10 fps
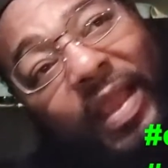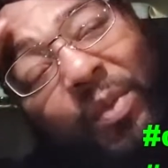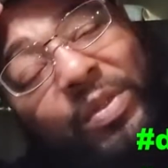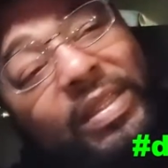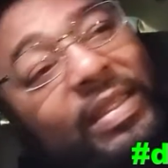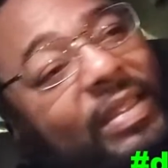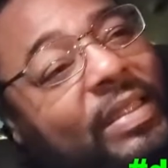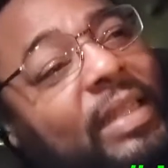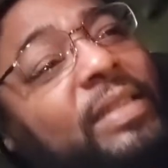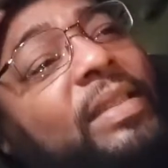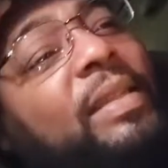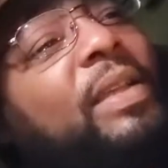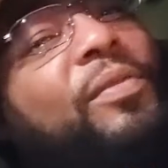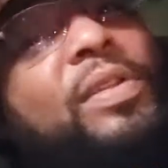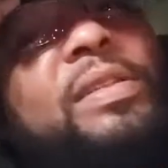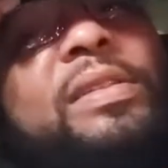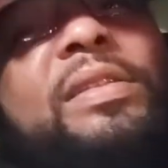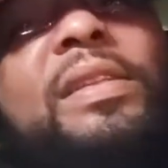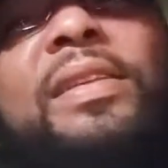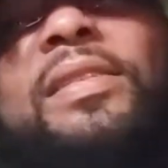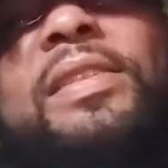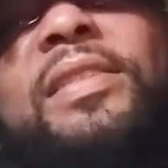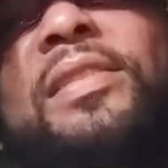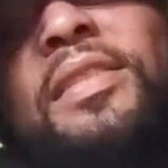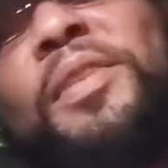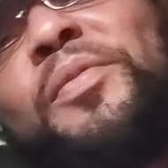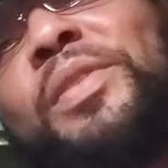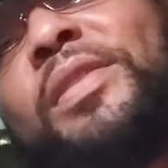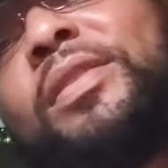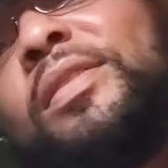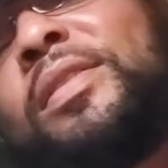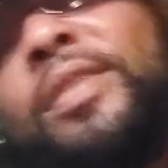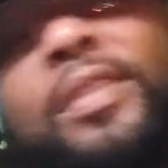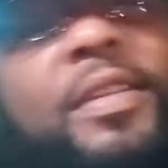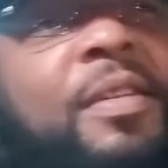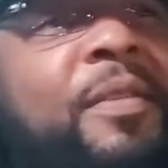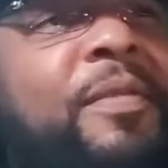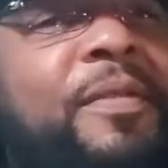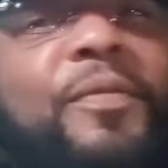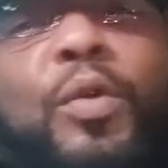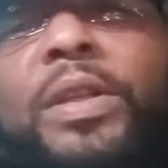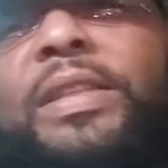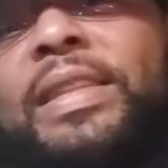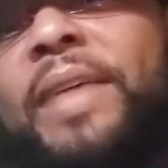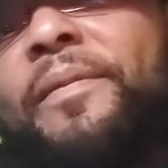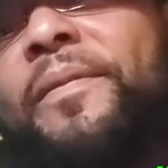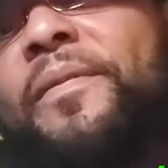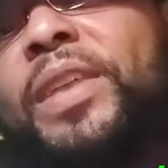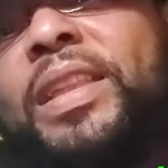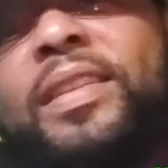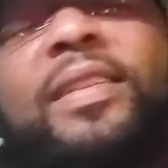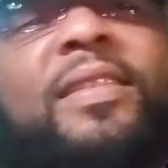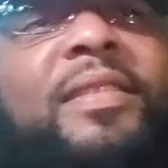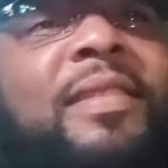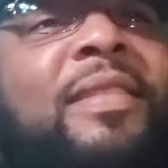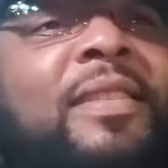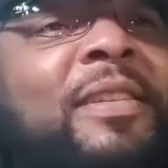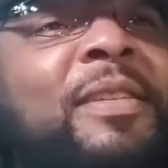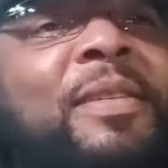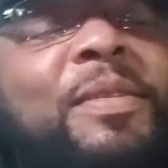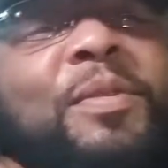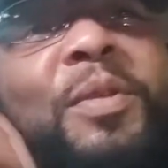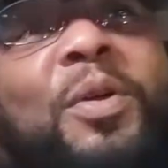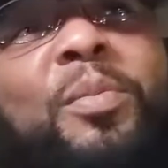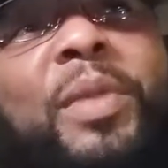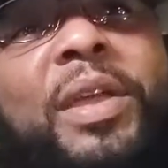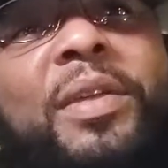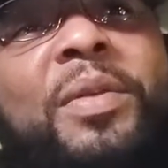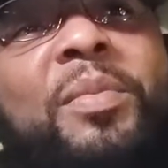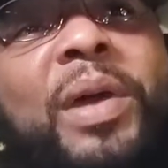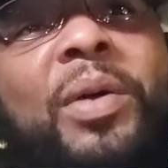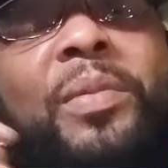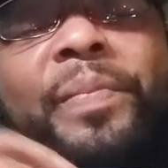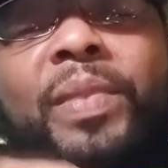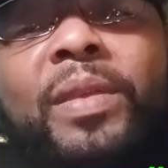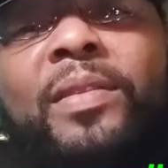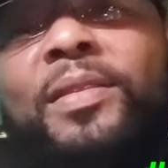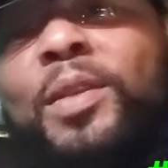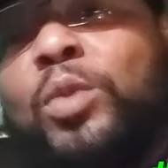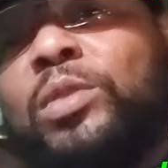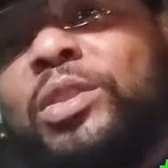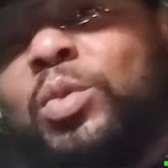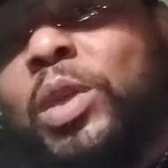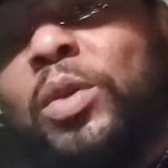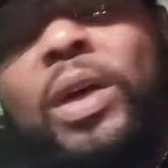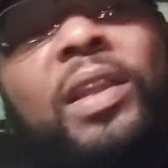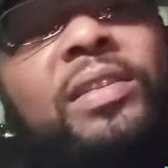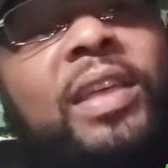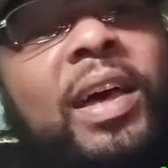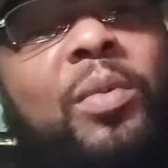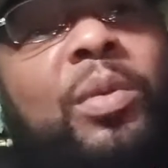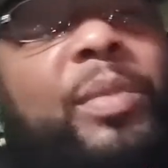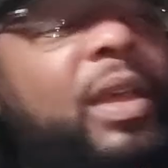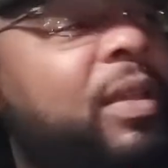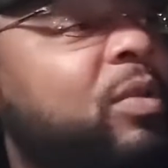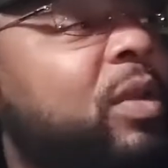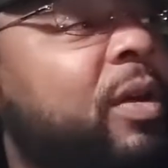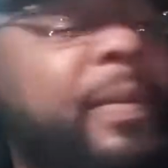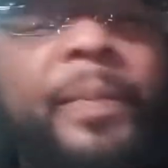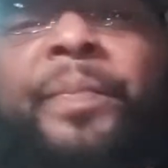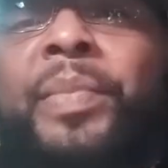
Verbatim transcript: I was at 6 deliveries, yeah, 6 deliveries, $47.50, you know, making about close to $12 an hour, man, you know,